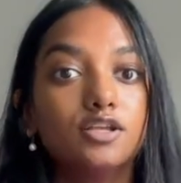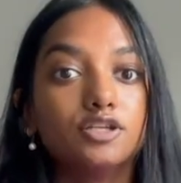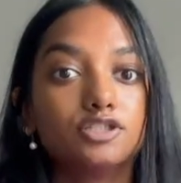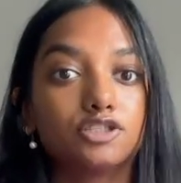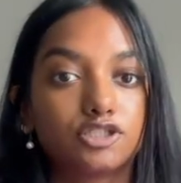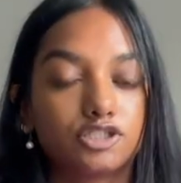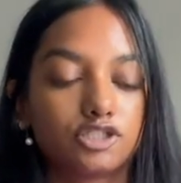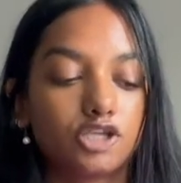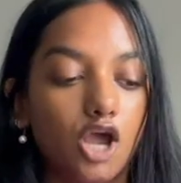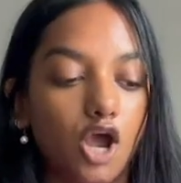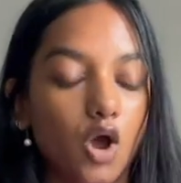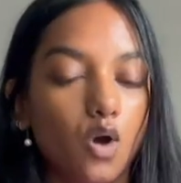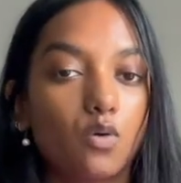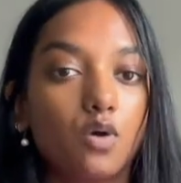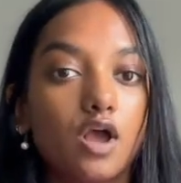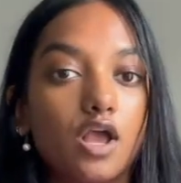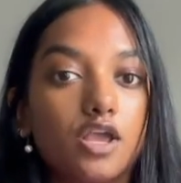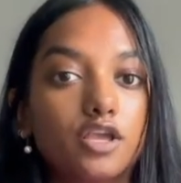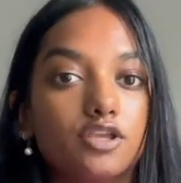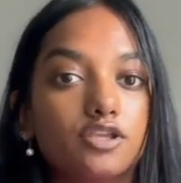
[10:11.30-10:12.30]
So
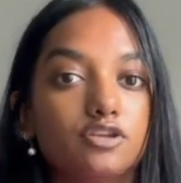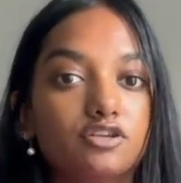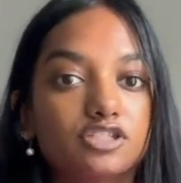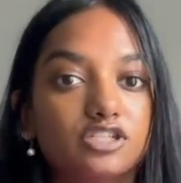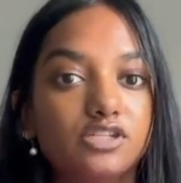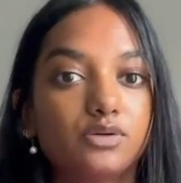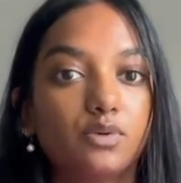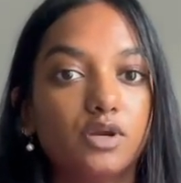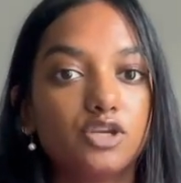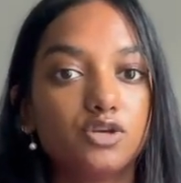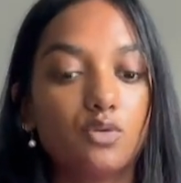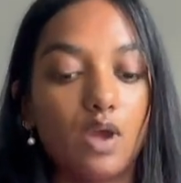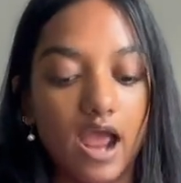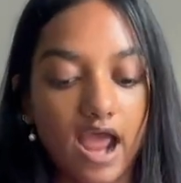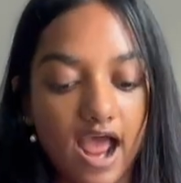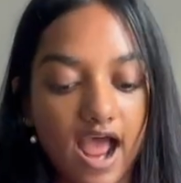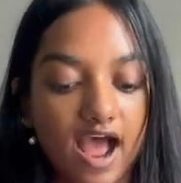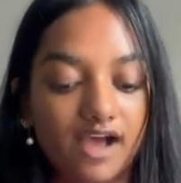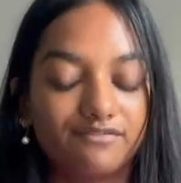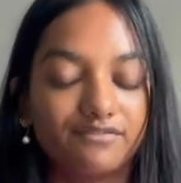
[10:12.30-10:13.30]
usually when you
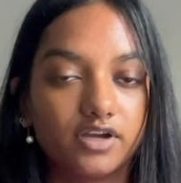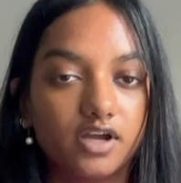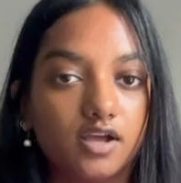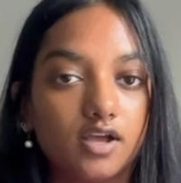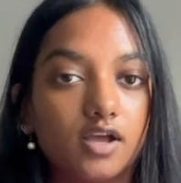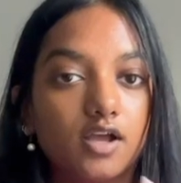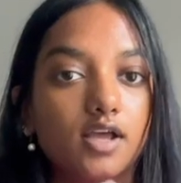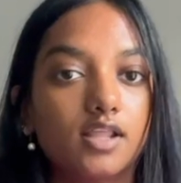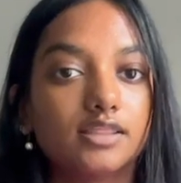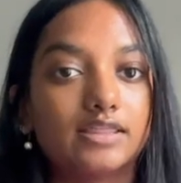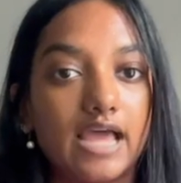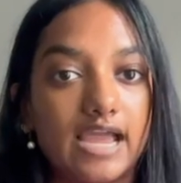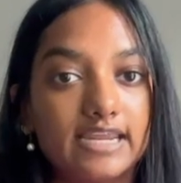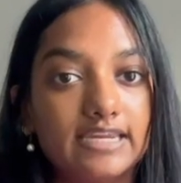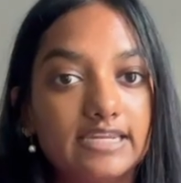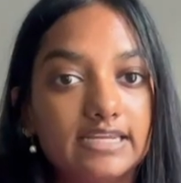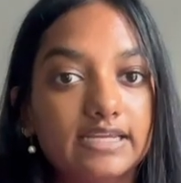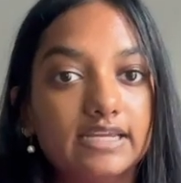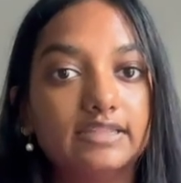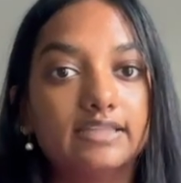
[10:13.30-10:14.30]
have
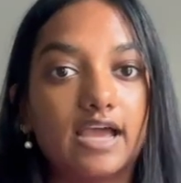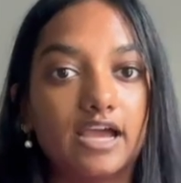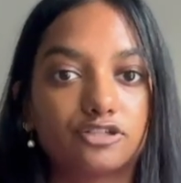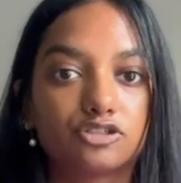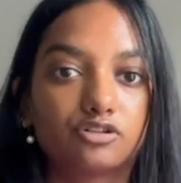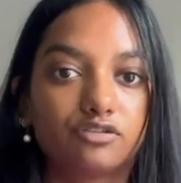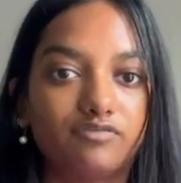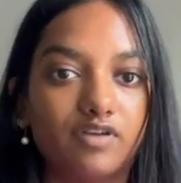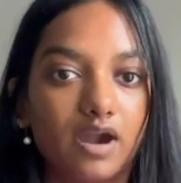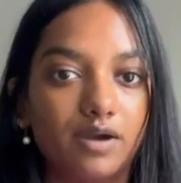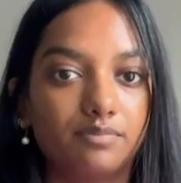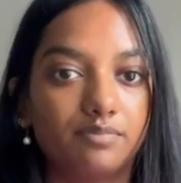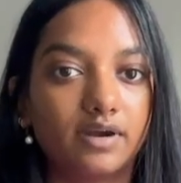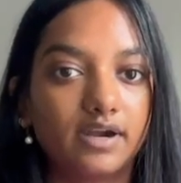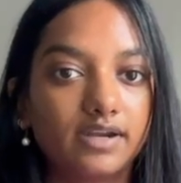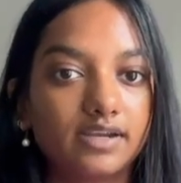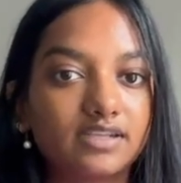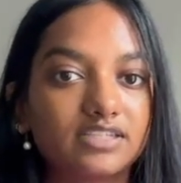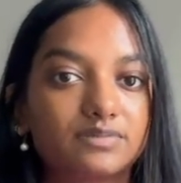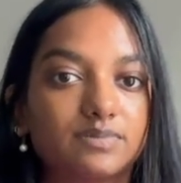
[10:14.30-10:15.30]
lining in the actual
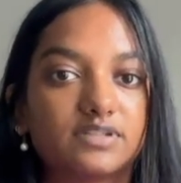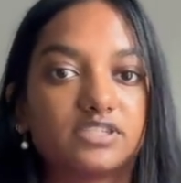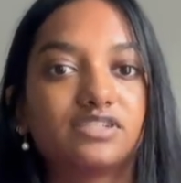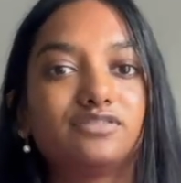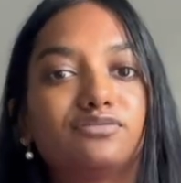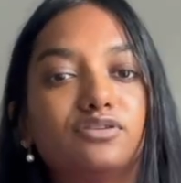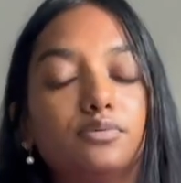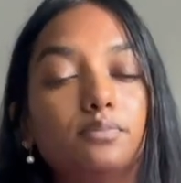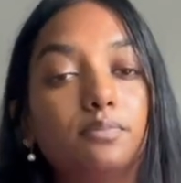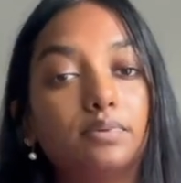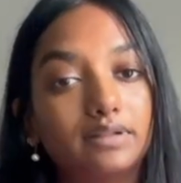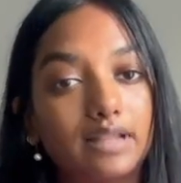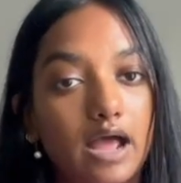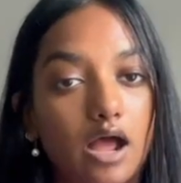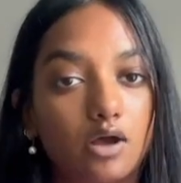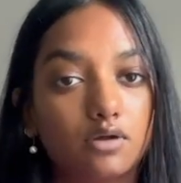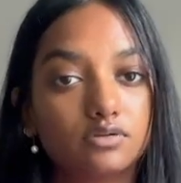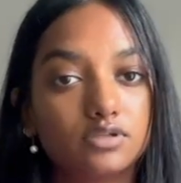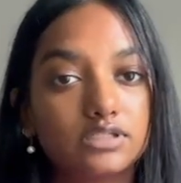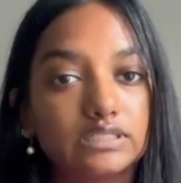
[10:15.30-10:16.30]
fabric, especially for
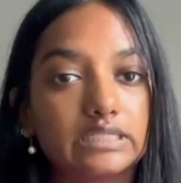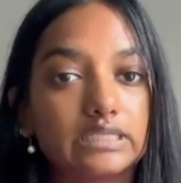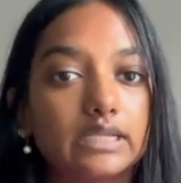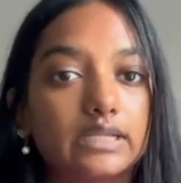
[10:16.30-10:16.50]
blouse,